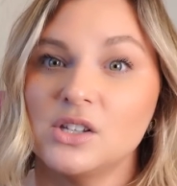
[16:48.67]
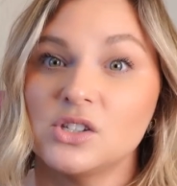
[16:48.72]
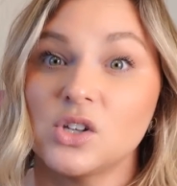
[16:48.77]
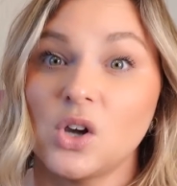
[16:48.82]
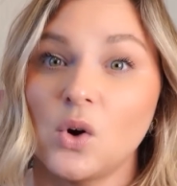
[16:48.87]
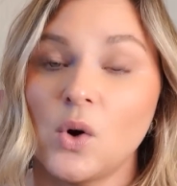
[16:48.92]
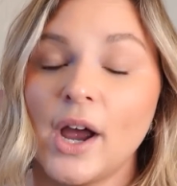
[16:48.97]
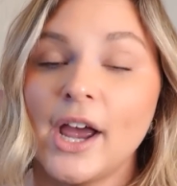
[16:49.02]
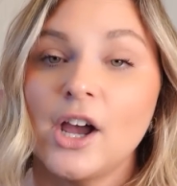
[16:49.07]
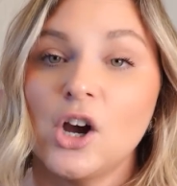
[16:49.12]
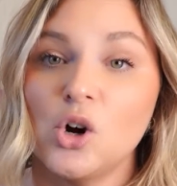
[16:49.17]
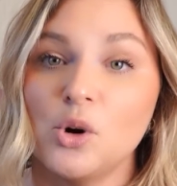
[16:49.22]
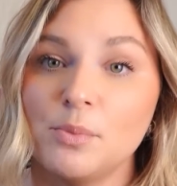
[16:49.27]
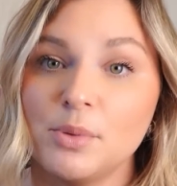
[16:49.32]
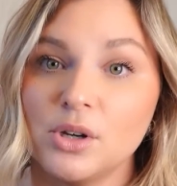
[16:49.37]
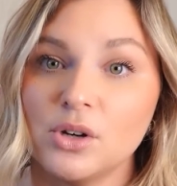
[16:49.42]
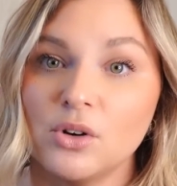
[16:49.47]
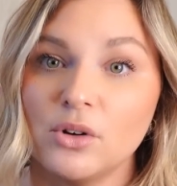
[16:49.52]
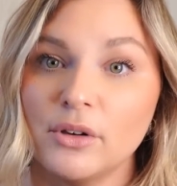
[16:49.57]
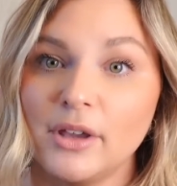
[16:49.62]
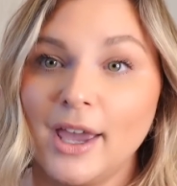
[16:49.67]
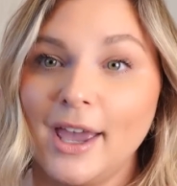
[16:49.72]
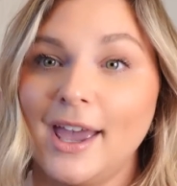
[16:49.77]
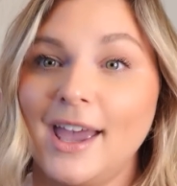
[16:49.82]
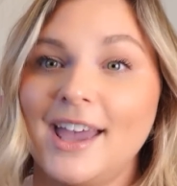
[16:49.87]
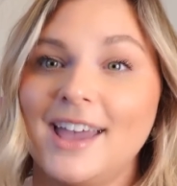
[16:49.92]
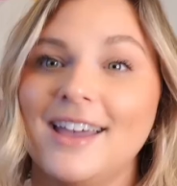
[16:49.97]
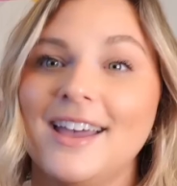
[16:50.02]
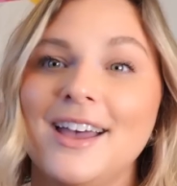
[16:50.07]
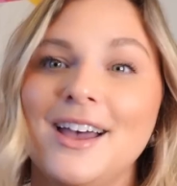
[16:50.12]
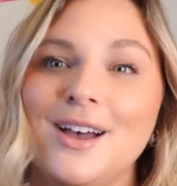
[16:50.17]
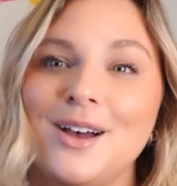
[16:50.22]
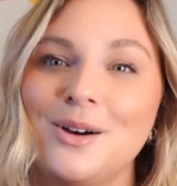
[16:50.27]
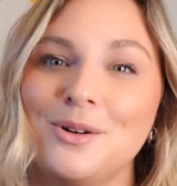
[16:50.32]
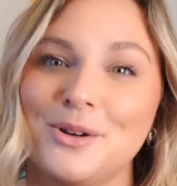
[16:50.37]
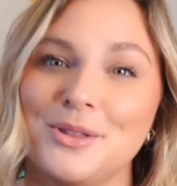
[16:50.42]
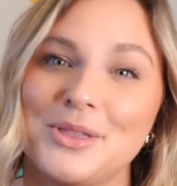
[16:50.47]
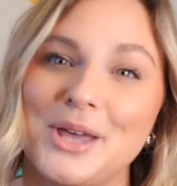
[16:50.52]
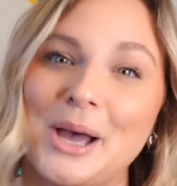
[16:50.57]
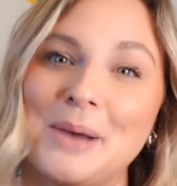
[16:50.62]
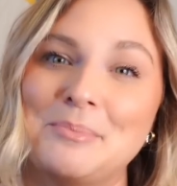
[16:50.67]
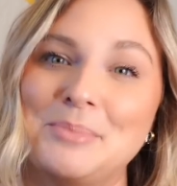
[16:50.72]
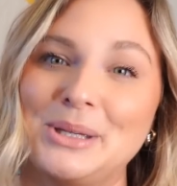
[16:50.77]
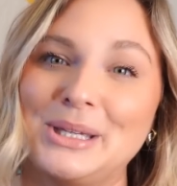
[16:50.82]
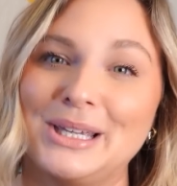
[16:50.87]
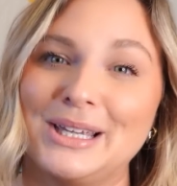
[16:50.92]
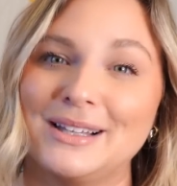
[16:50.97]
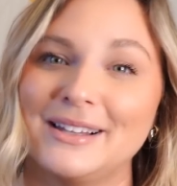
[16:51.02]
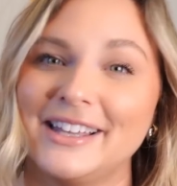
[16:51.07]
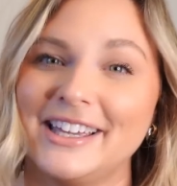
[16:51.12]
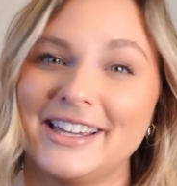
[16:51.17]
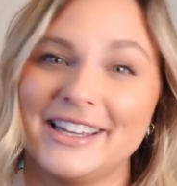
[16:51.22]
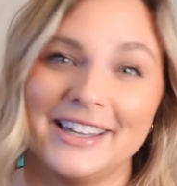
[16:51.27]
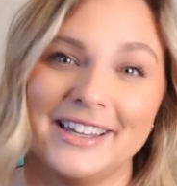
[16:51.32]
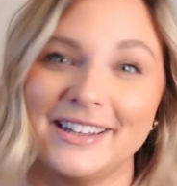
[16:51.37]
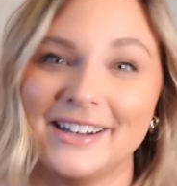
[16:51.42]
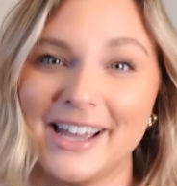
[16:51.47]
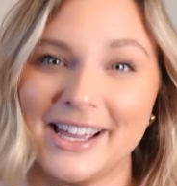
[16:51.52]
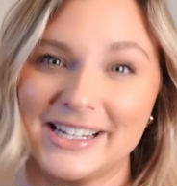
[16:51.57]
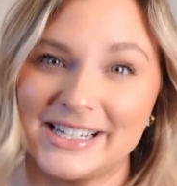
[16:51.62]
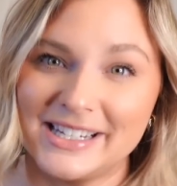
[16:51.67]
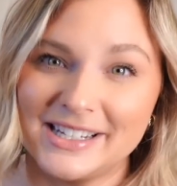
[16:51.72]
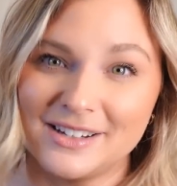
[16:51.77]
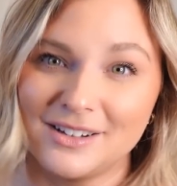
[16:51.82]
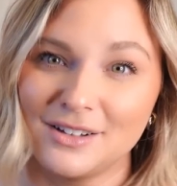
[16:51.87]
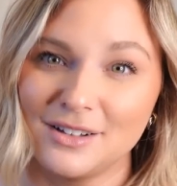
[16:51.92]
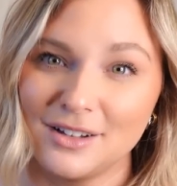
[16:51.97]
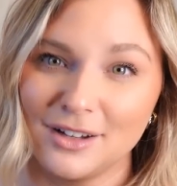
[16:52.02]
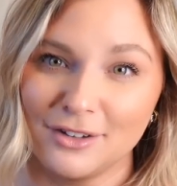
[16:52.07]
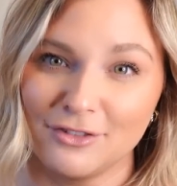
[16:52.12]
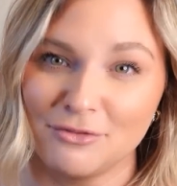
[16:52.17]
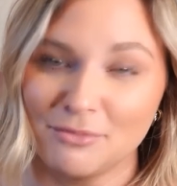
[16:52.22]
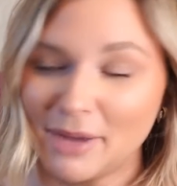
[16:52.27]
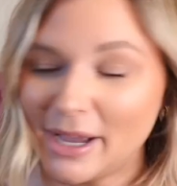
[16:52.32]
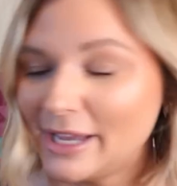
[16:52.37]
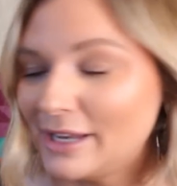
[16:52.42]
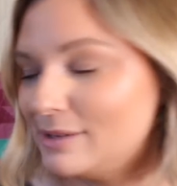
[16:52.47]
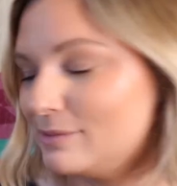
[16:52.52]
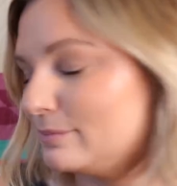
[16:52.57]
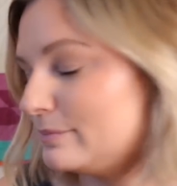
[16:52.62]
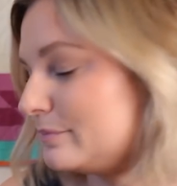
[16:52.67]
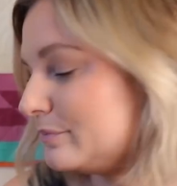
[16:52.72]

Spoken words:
So I hope you're okay with that being like an ideal of mine.